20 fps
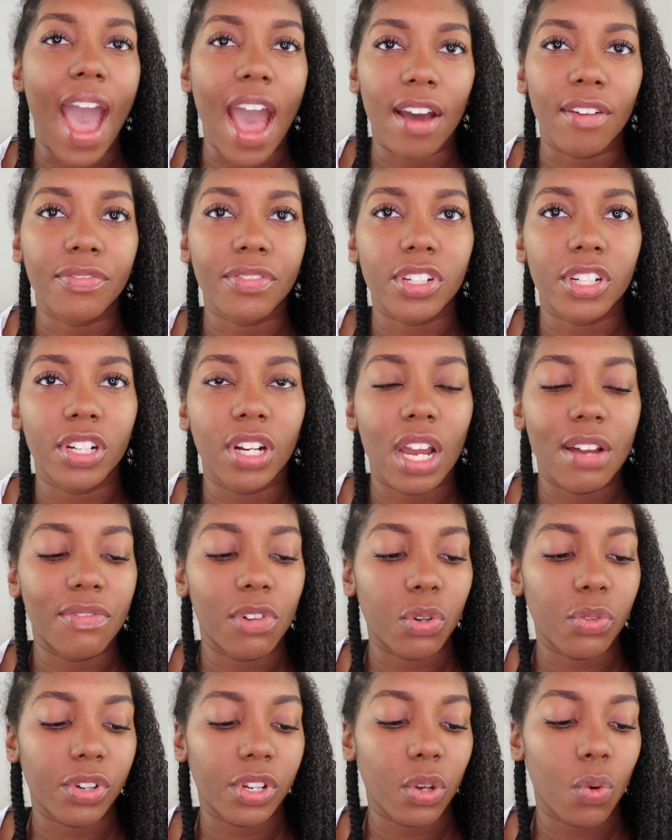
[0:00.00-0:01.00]
after I've
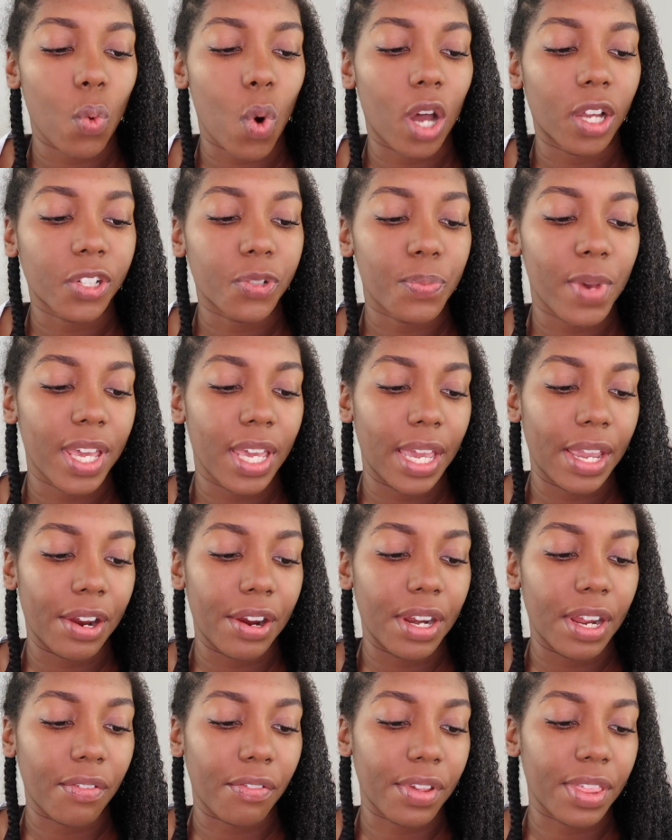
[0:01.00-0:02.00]
already washed my
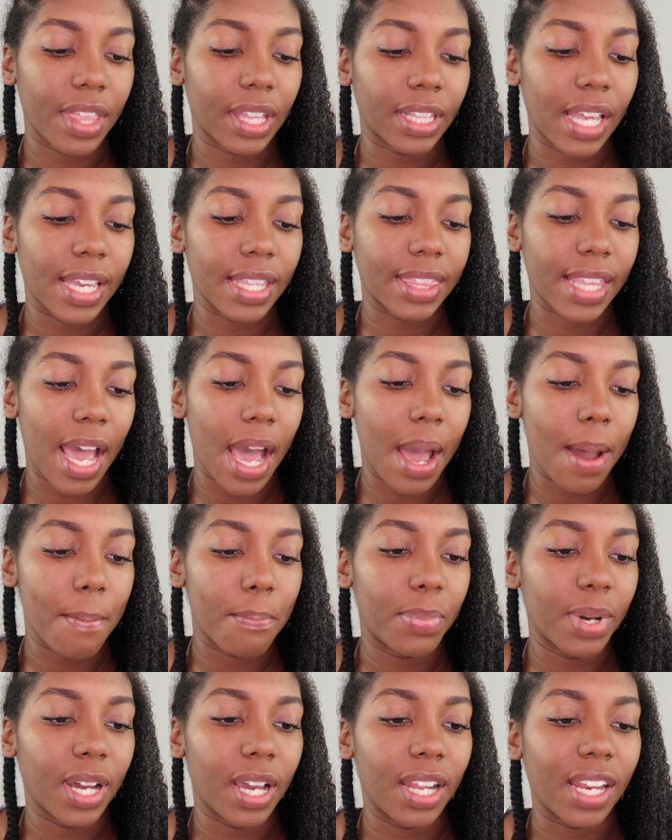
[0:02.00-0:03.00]
hair and everything like
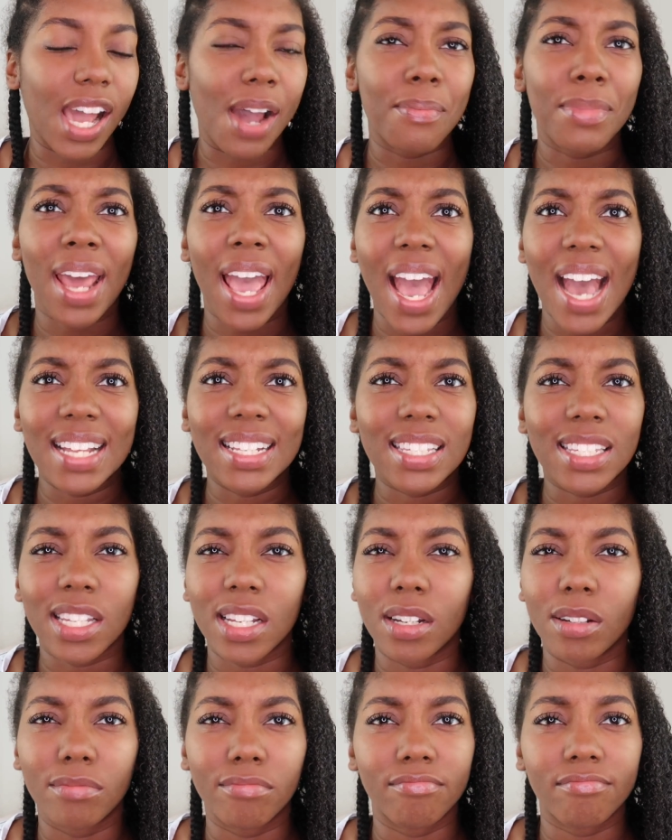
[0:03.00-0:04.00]
that, but I'm gonna add
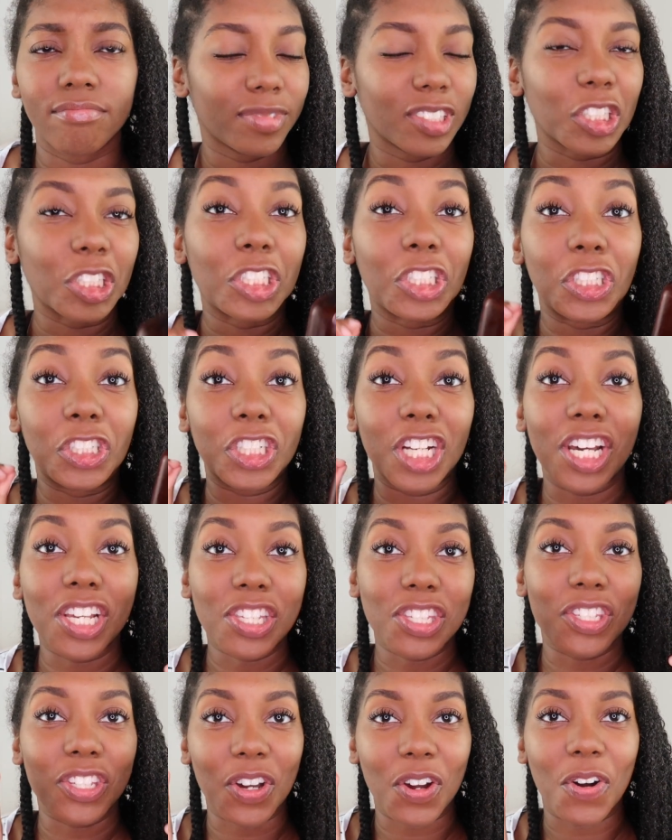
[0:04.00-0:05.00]
some
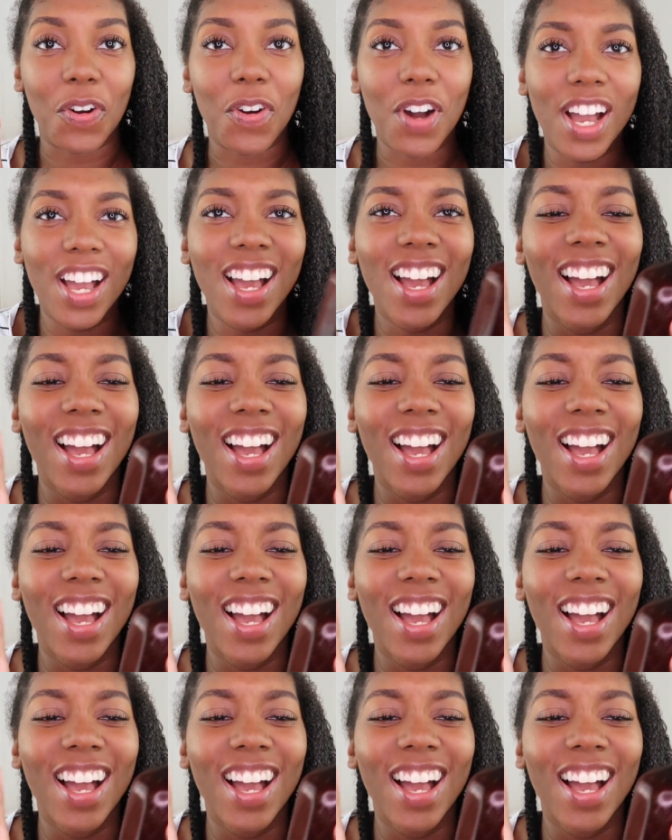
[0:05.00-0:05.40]
just so